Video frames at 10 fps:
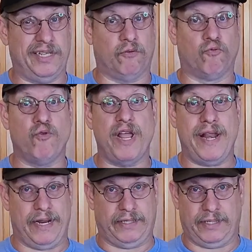is a
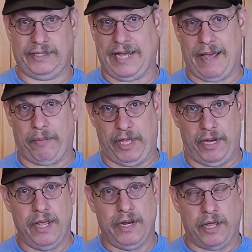rennet tablet.
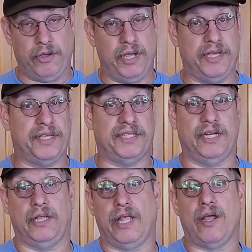Now you can get this in
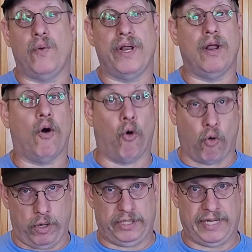a liquid
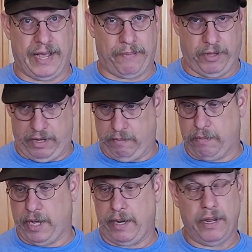or a tablet,
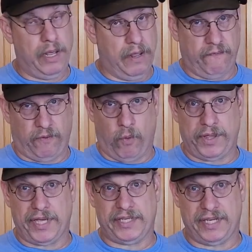but for
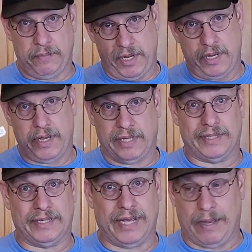what they sent me, it's
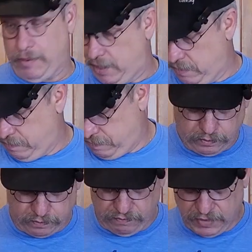a tablet.
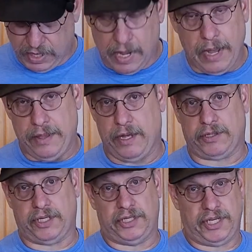And they
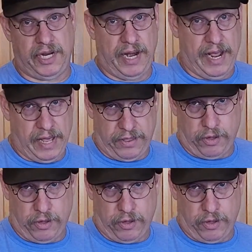also sent a